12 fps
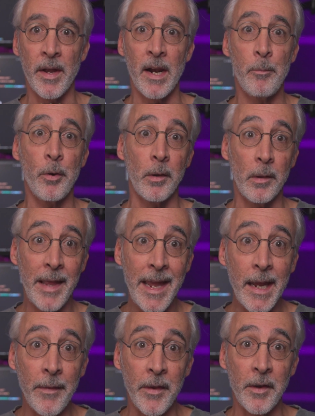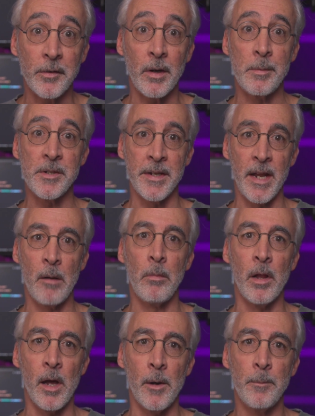and I put a link in the description down
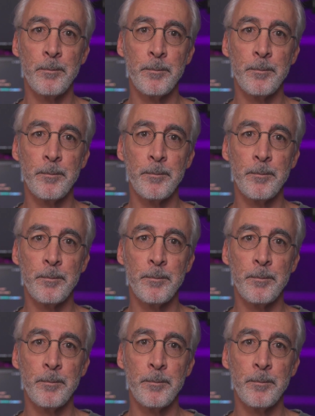below.